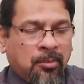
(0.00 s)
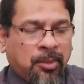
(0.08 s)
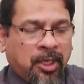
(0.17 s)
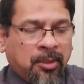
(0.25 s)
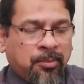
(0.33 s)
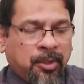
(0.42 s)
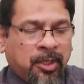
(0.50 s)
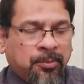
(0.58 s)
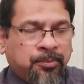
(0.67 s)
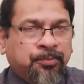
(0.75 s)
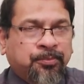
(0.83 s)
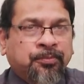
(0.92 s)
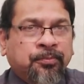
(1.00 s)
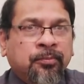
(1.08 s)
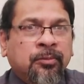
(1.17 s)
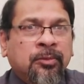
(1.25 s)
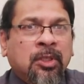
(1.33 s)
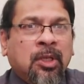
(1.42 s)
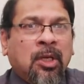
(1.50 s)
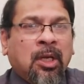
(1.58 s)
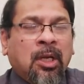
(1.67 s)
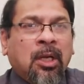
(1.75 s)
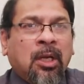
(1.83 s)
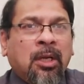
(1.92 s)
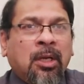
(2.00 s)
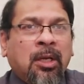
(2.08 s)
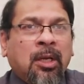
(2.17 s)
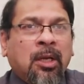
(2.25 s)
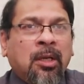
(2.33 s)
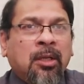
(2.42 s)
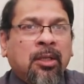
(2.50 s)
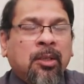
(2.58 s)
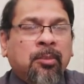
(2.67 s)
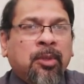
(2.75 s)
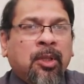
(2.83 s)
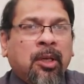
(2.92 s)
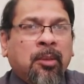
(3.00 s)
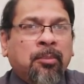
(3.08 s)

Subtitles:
back pain. And if